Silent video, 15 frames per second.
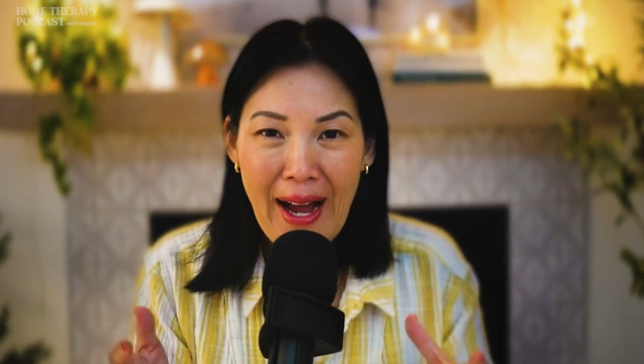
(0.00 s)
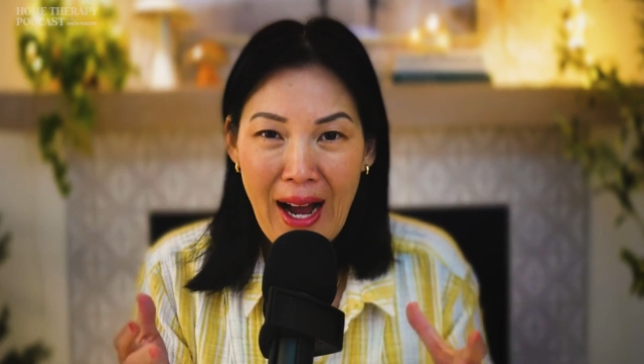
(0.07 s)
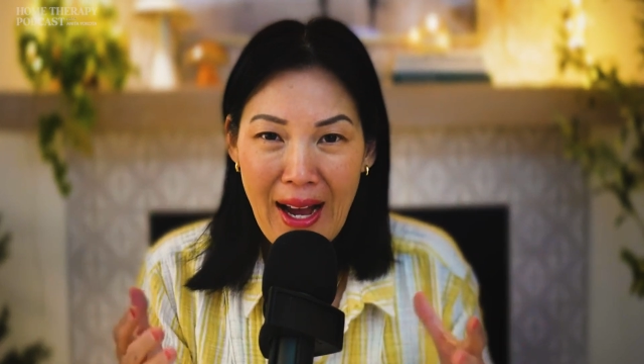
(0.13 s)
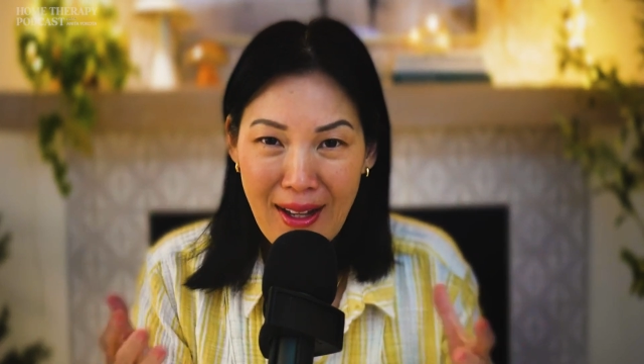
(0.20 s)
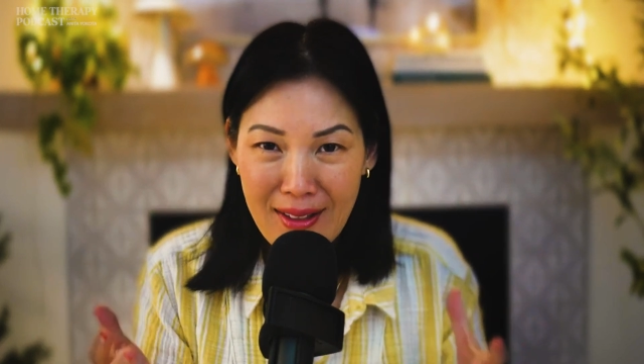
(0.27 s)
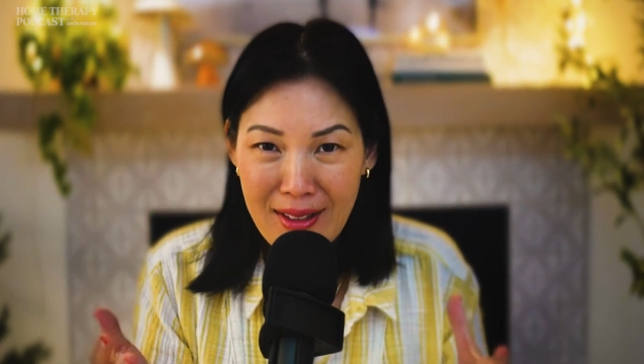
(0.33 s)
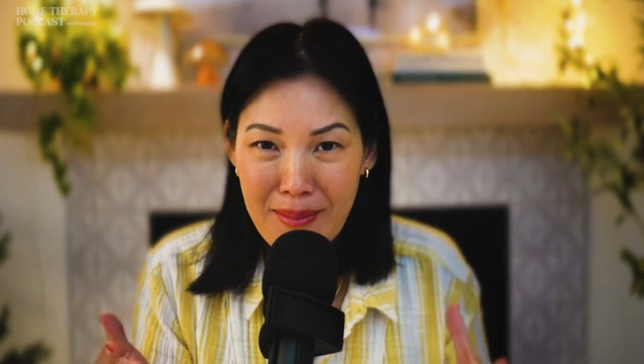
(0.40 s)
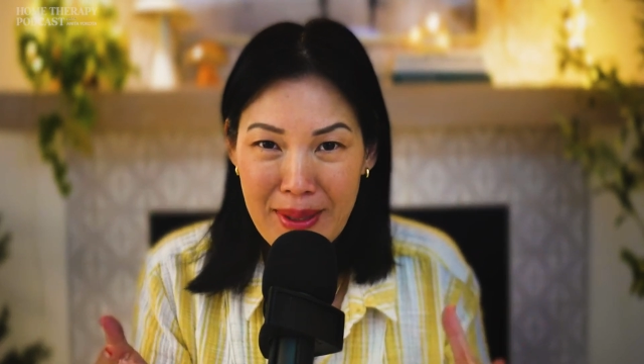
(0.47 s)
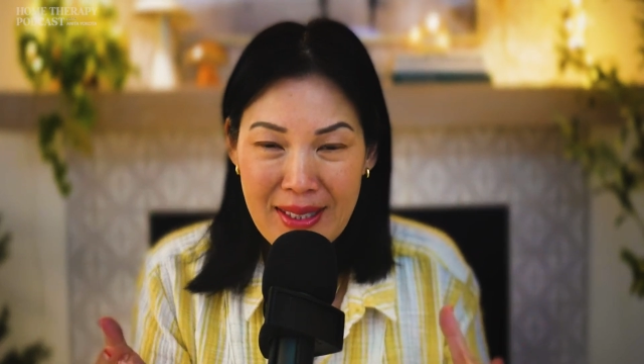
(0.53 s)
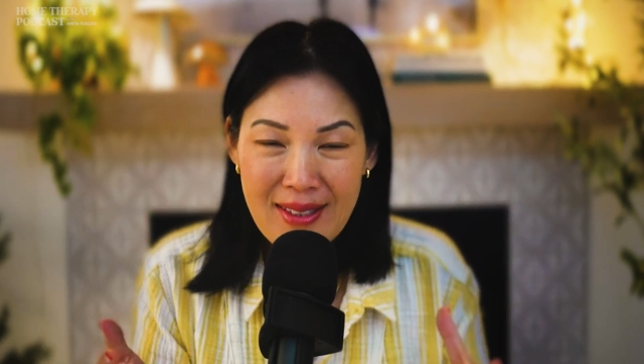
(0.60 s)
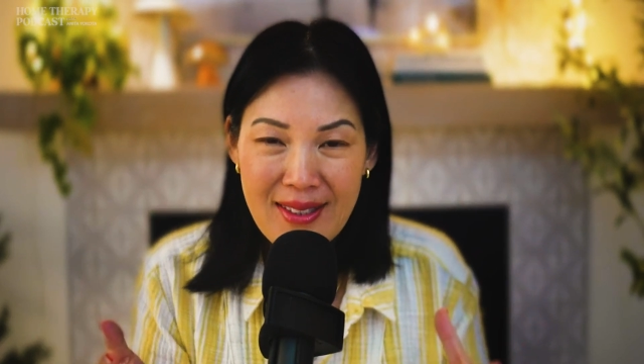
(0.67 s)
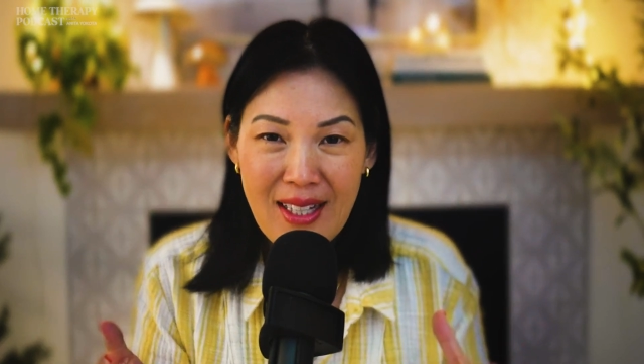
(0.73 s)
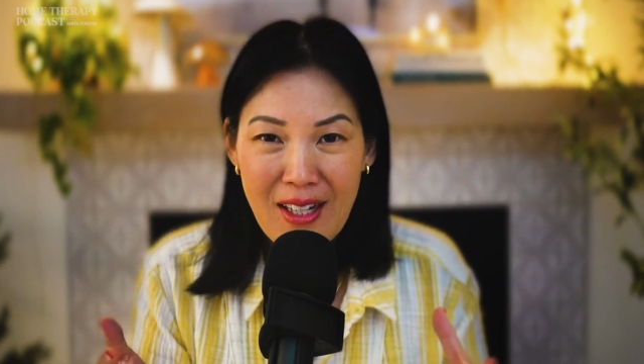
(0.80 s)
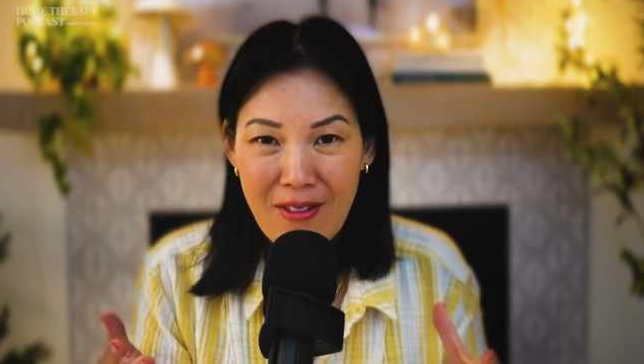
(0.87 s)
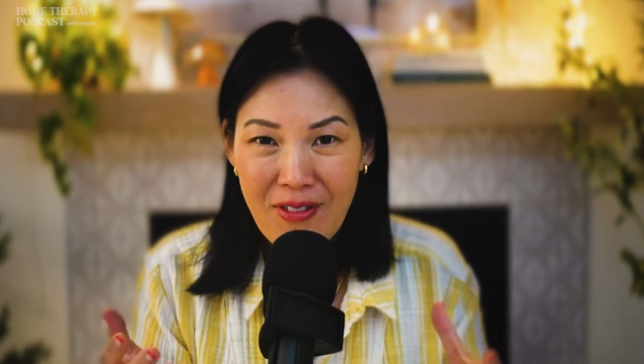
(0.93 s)
elements
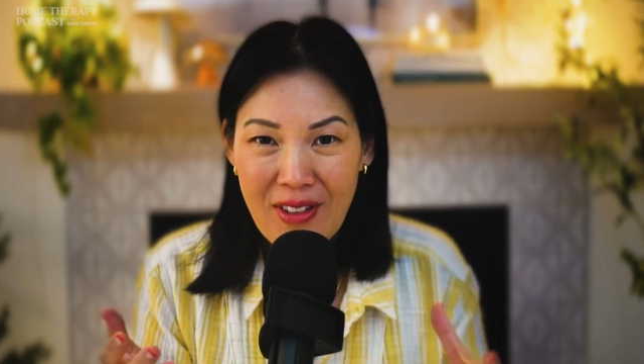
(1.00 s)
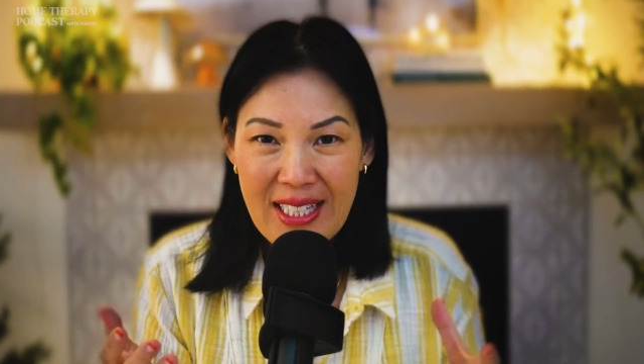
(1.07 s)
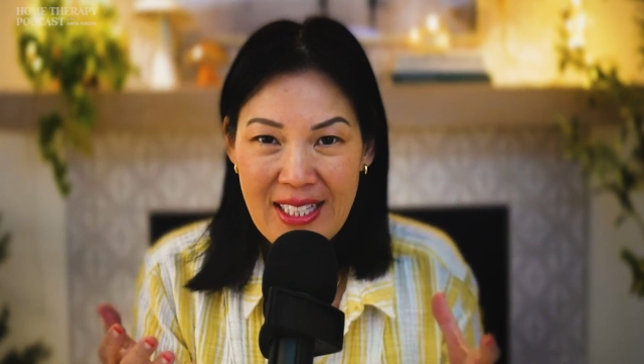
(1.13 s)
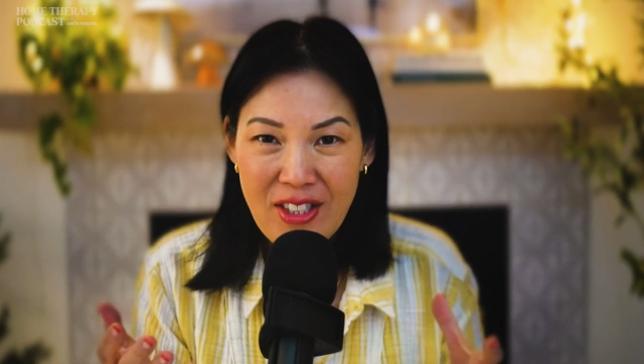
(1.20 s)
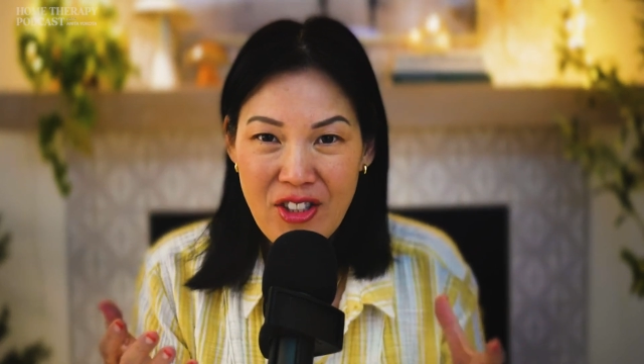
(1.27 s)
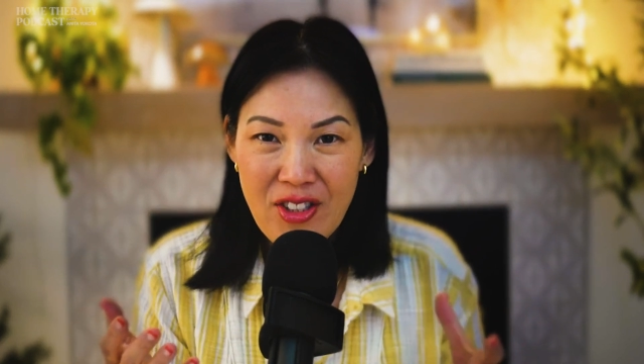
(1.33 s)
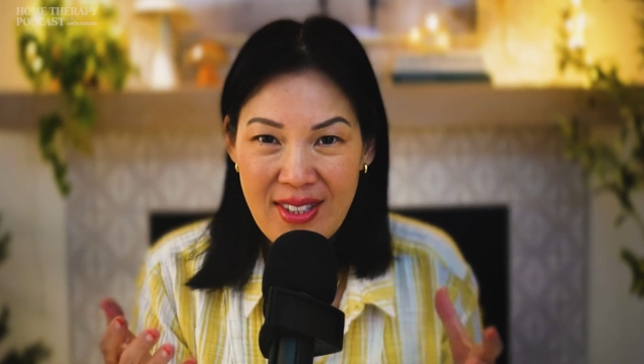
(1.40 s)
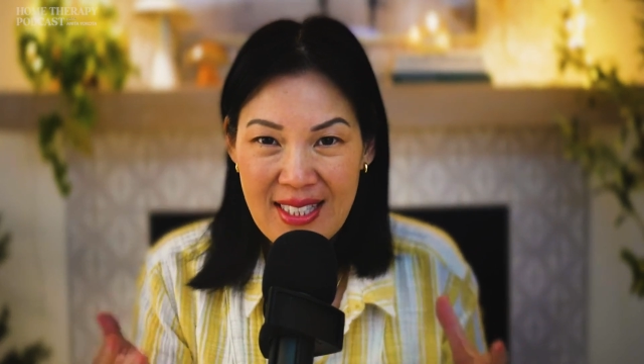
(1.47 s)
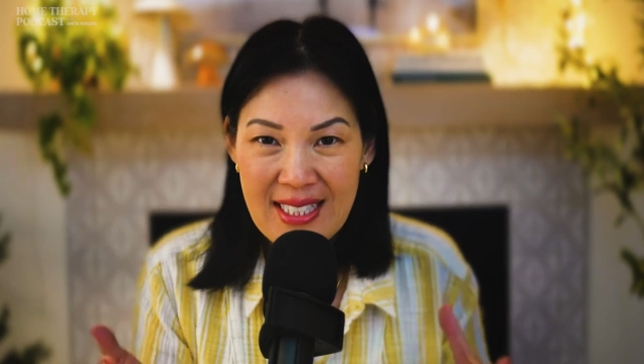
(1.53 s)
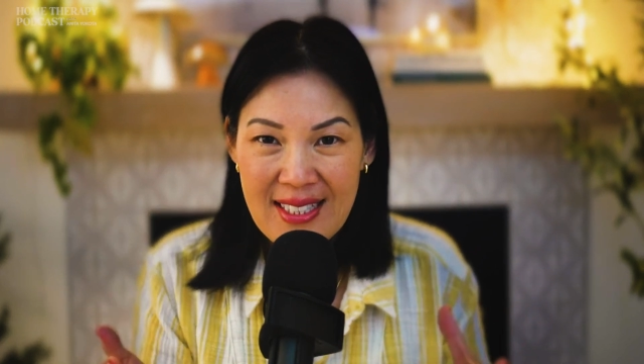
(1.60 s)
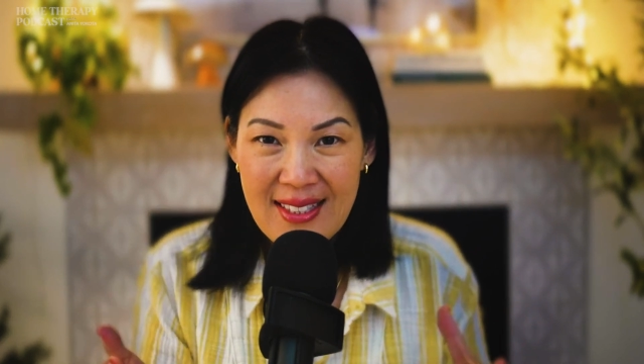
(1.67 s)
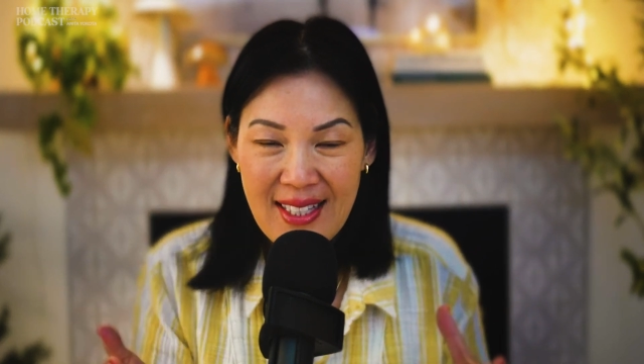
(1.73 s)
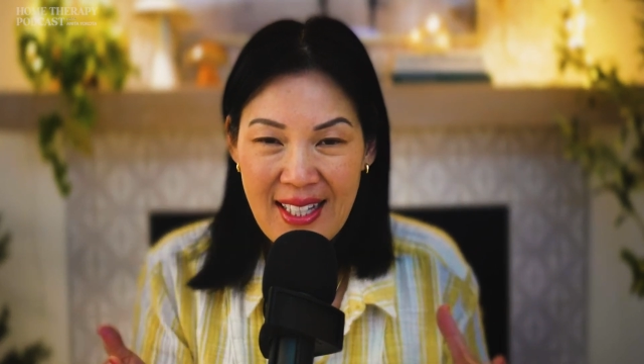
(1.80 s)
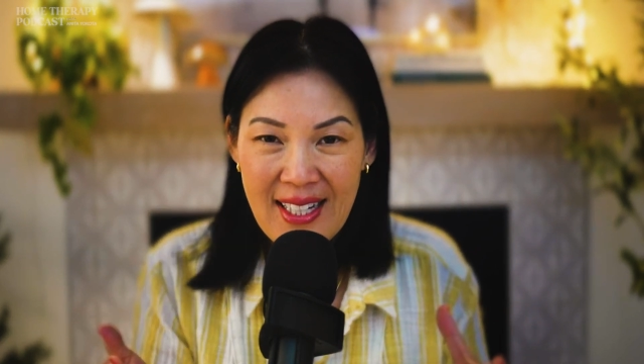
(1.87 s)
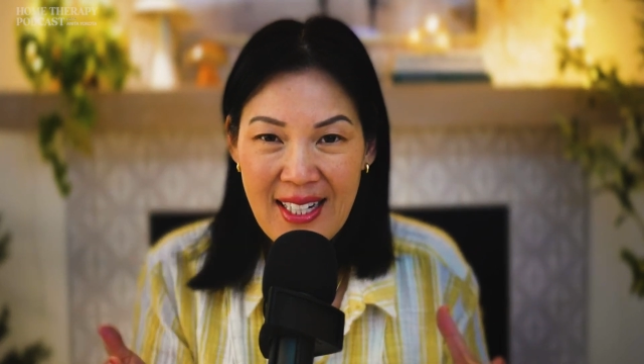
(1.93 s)
of each
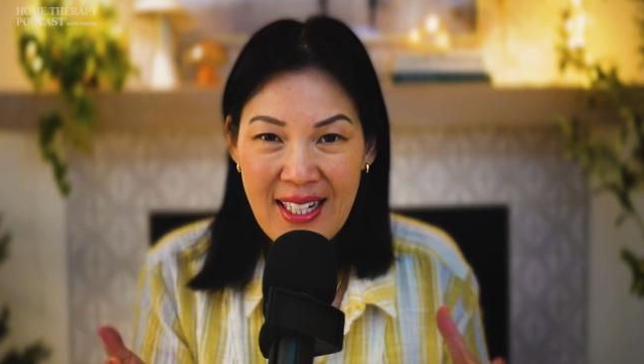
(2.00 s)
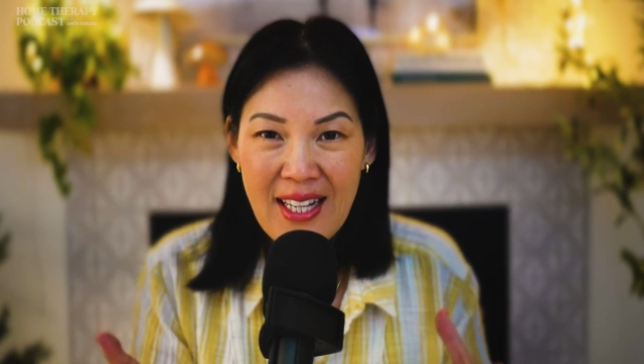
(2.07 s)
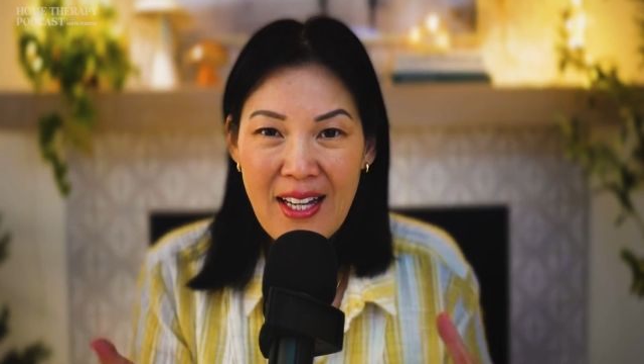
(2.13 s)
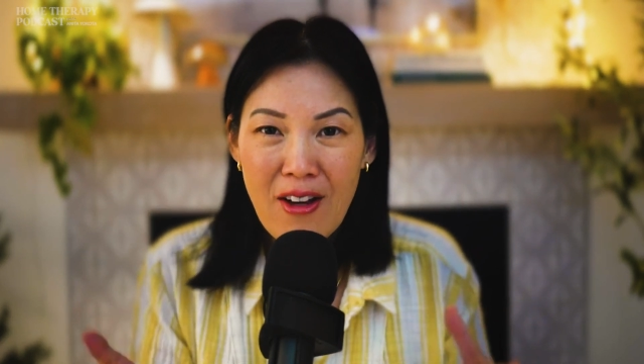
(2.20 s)
season,